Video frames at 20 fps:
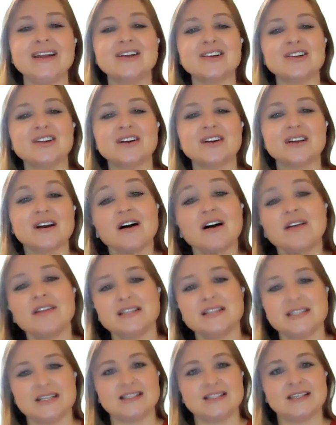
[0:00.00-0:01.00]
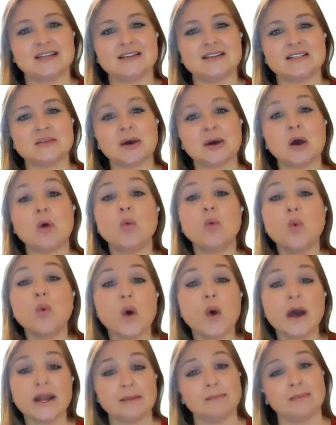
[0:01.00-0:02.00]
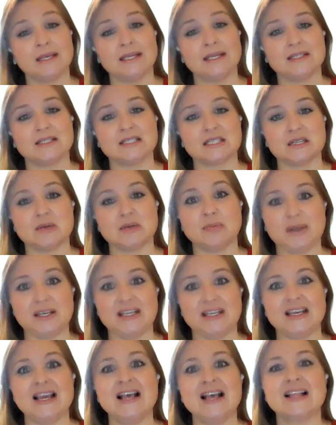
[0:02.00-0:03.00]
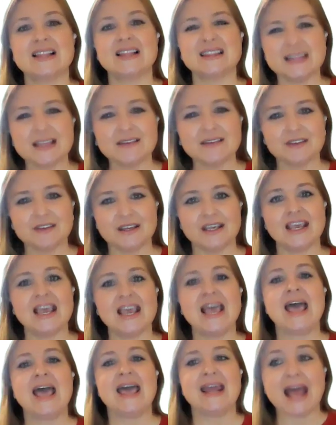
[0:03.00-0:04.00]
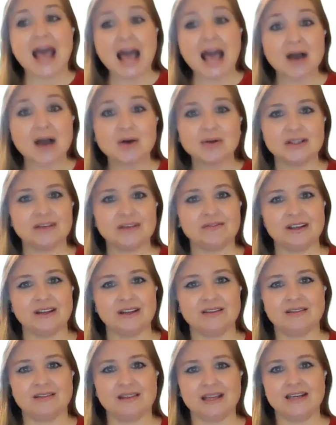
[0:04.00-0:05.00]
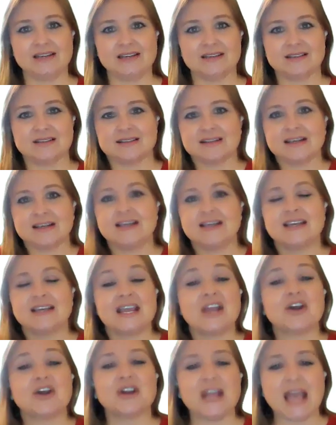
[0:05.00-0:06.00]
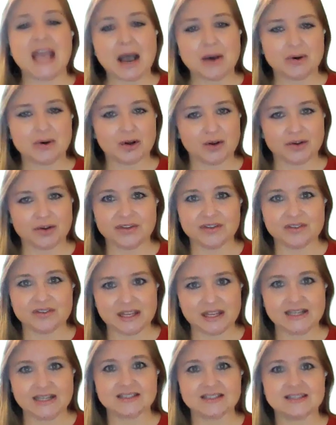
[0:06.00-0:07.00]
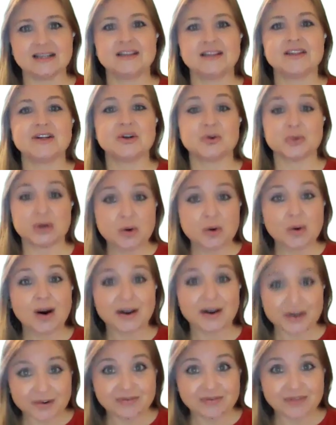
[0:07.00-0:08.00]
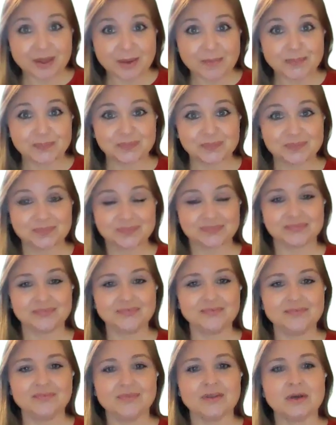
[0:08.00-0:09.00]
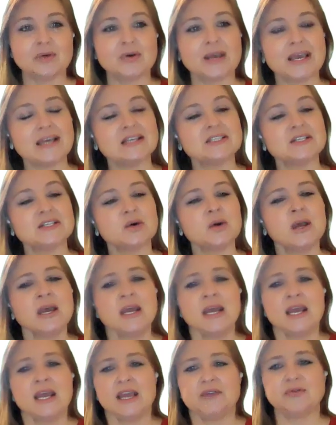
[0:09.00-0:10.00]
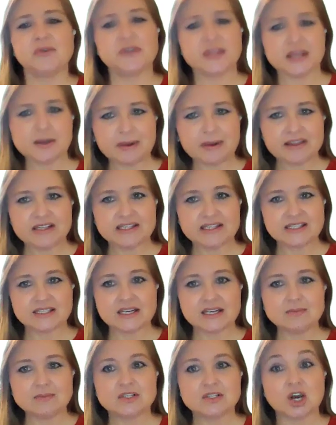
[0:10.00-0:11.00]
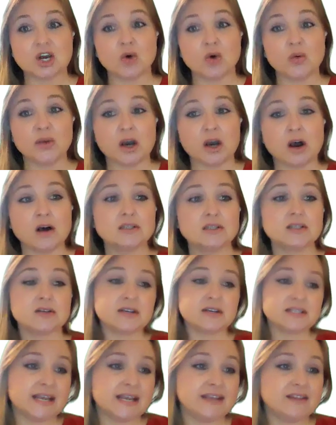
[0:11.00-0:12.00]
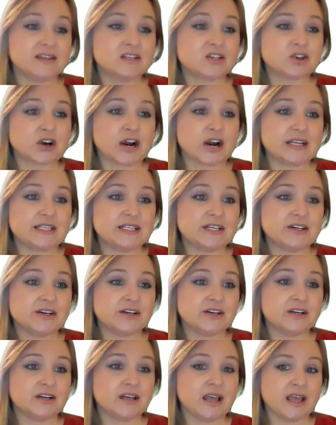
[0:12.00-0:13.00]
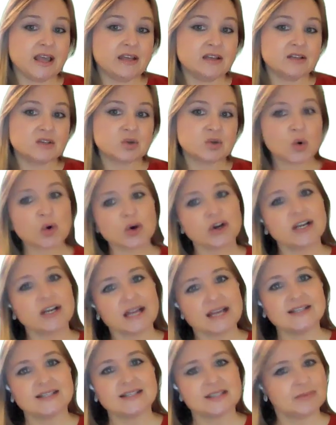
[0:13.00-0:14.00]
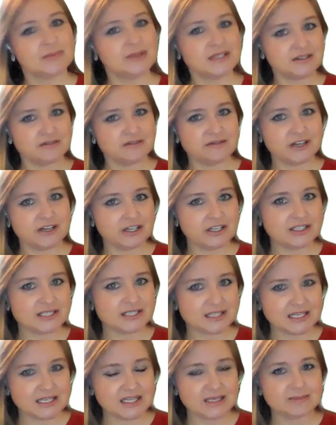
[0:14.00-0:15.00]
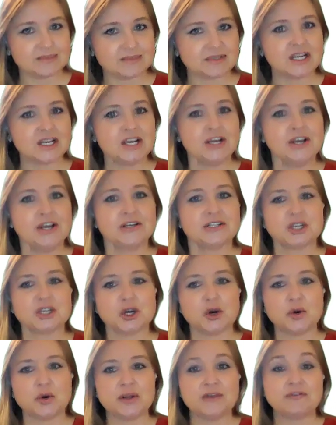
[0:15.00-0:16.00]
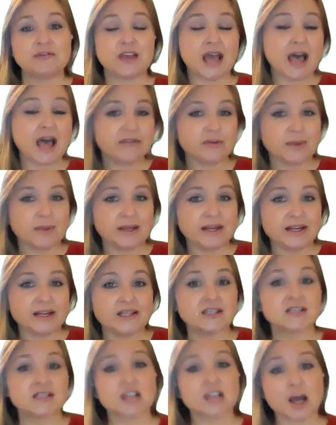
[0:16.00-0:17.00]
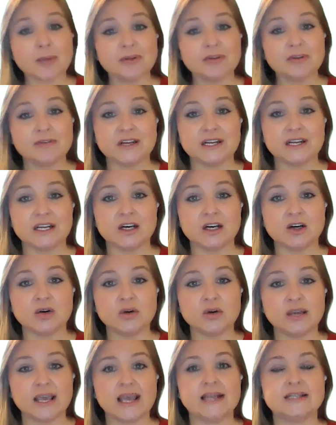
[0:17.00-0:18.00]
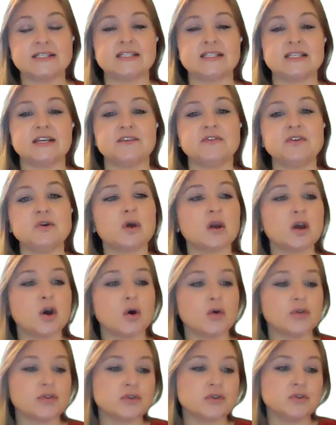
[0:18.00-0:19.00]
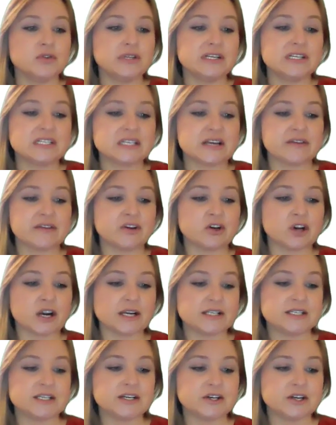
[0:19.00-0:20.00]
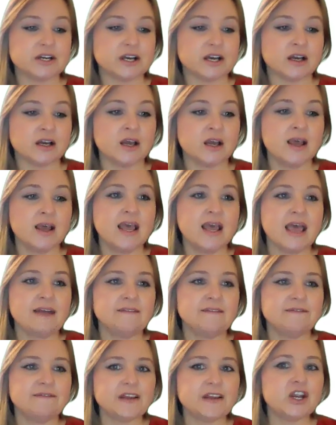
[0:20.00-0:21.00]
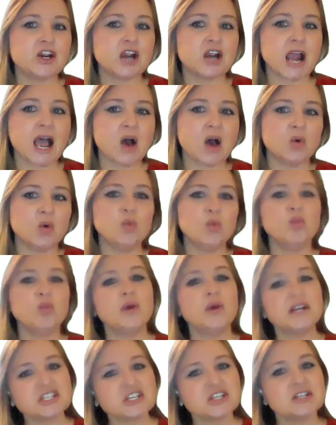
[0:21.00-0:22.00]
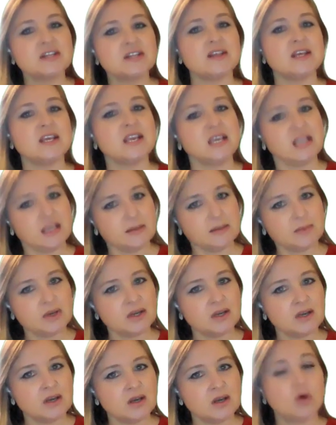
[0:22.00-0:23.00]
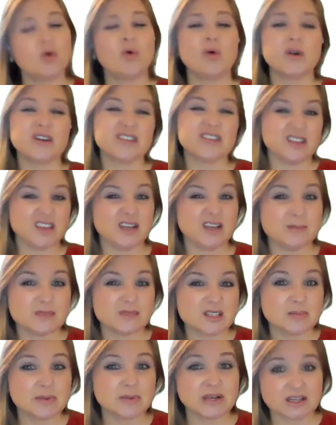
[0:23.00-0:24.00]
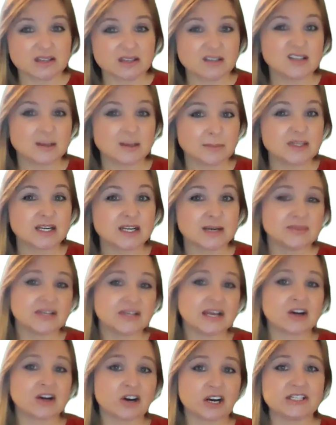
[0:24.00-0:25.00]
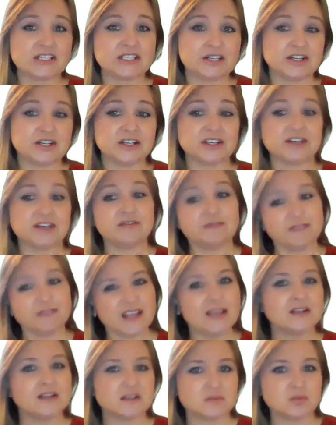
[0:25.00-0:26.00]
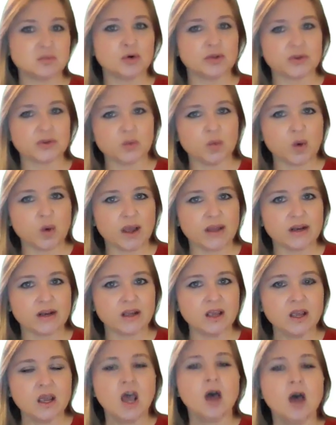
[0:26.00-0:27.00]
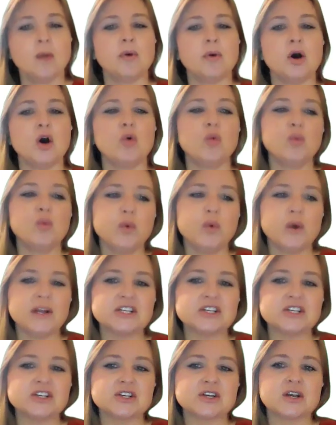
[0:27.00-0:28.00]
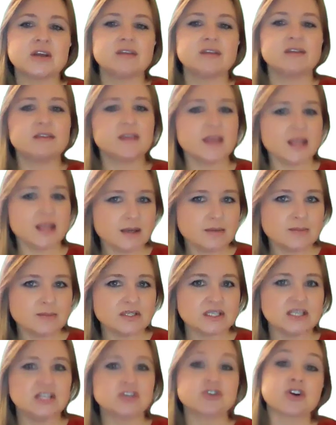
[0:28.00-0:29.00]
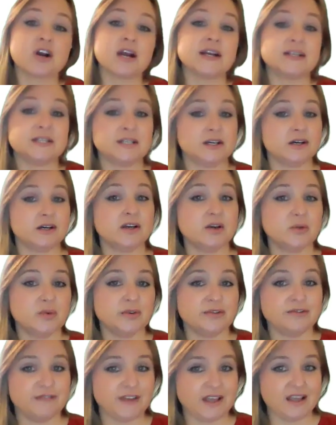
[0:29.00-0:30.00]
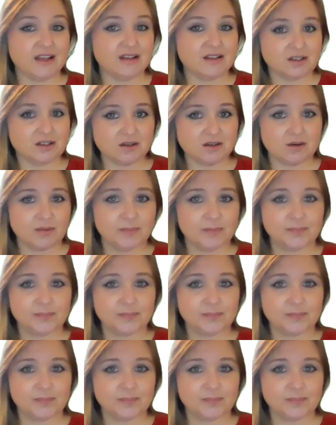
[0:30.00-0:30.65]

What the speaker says: You're learning all the details about what it means to be living and how living things carry out all the things that are required of them. Okay, so if we think about these themes, though, we also take these criteria and organize them into the various themes. So if you have a minute, stop the video and see if you can go through these 7 criteria and figure out which theme or themes, because sometimes that criteria can fit into more than one, but which themes each criteria would fit into.